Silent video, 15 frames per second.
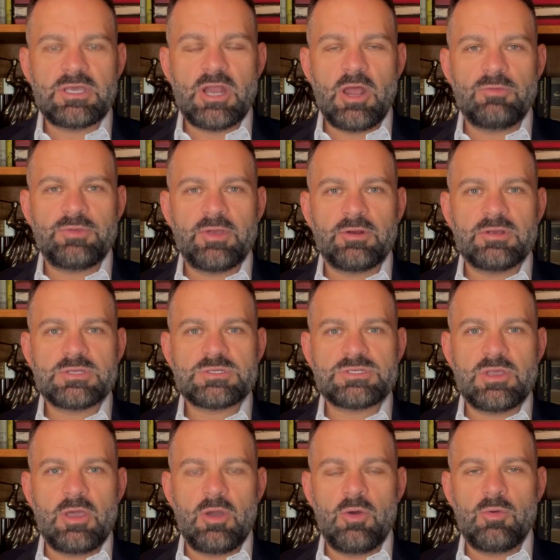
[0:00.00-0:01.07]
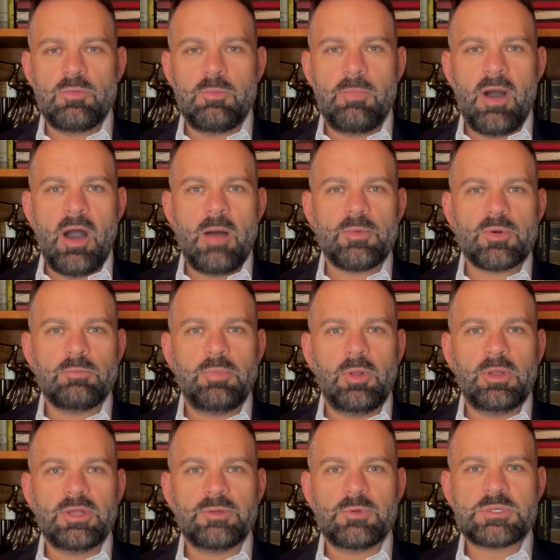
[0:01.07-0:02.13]
You know, there is no bomb or
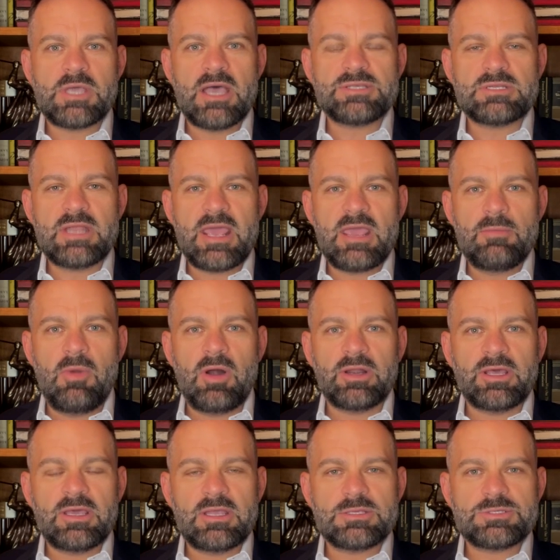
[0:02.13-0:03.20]
bullet which has a name on it.